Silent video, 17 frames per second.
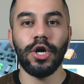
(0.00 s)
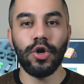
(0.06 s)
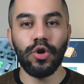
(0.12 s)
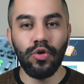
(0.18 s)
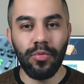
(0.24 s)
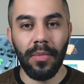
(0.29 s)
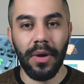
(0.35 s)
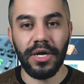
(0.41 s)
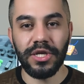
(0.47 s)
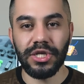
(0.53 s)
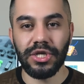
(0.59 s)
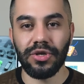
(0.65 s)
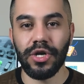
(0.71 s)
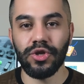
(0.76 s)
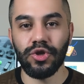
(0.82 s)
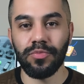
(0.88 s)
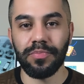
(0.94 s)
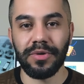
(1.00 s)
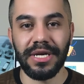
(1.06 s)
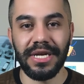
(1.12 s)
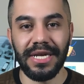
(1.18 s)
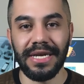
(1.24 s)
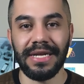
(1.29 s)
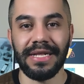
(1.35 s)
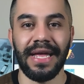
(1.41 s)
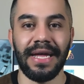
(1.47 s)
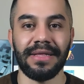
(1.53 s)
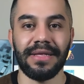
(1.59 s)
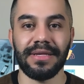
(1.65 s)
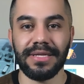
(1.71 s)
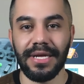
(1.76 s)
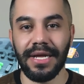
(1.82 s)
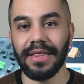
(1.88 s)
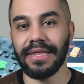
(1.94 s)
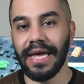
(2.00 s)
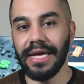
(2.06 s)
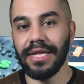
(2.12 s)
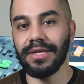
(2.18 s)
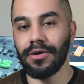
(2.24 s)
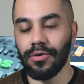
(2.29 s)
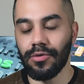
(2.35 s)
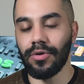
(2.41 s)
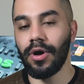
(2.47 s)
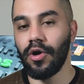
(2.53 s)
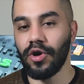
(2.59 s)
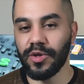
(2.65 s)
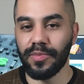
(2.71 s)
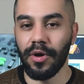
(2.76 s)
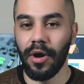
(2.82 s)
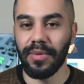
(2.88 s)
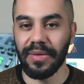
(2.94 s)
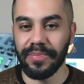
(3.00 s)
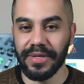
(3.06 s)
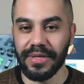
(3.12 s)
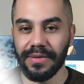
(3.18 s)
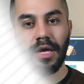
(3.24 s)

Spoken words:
who might try to break in and steal data or cause problems.